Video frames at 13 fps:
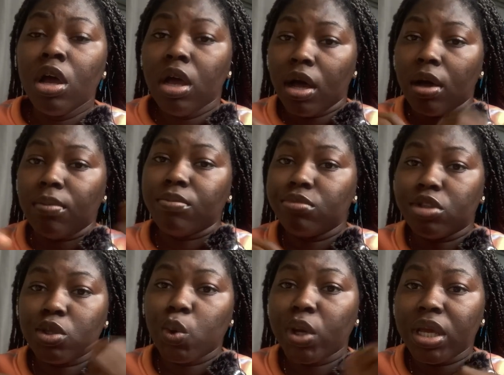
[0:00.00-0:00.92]
um
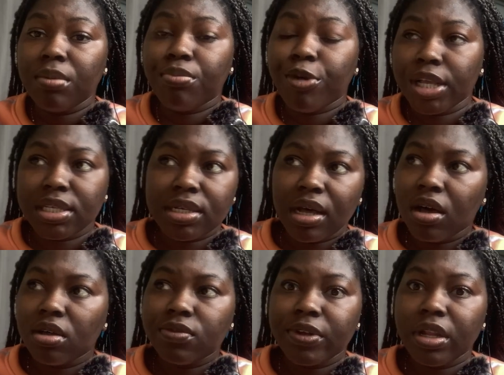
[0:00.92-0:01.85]
sewing
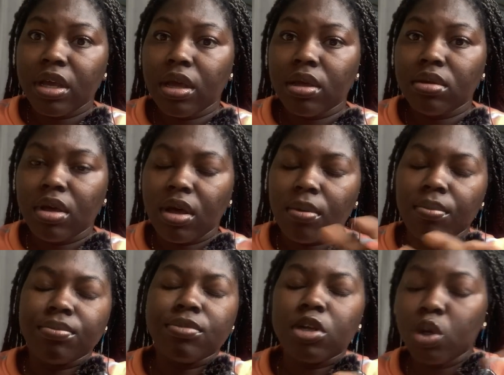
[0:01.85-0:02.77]
practicals for the
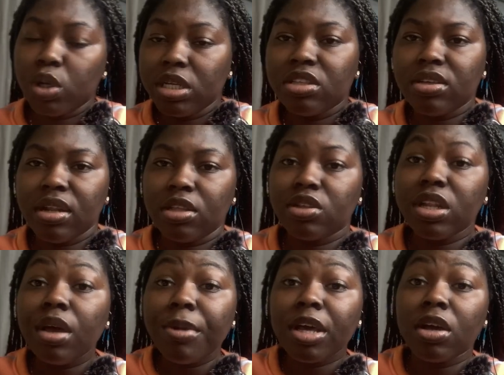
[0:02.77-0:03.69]
um clothing students. So
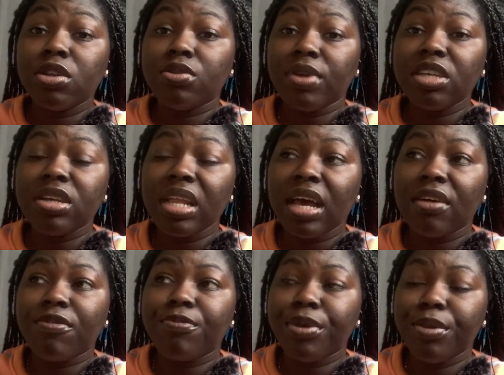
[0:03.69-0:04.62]
then when it comes, we actually
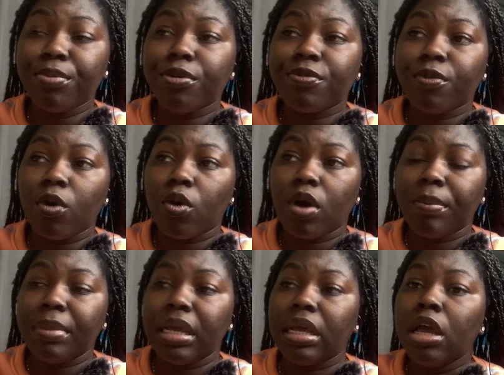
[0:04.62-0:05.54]
have people for I
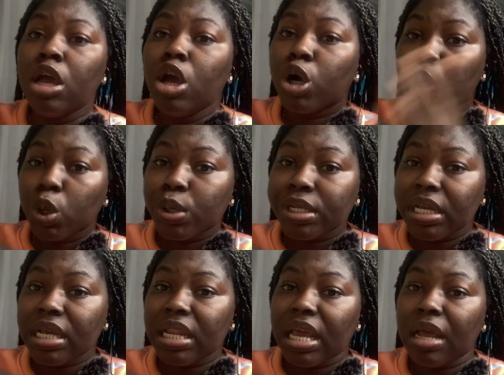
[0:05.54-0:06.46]
mean
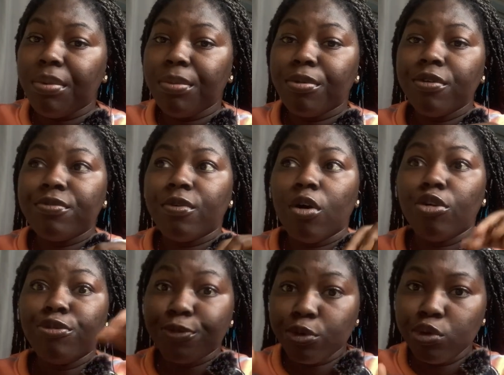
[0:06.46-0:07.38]
clothing and people
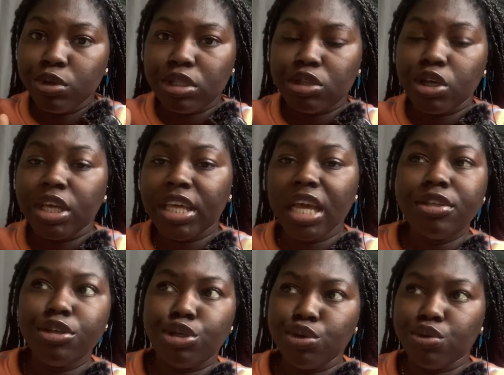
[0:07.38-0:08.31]
for food, so you get
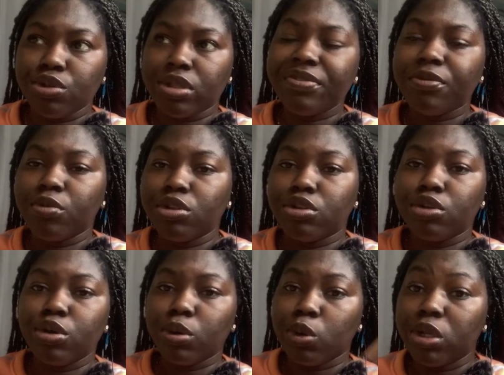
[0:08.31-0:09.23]
to choose if you want to
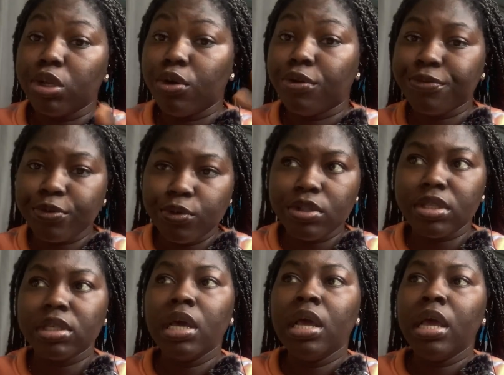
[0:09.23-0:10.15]
do clothing or food.
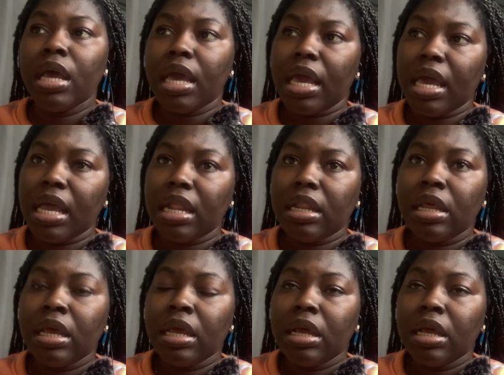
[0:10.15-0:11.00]
And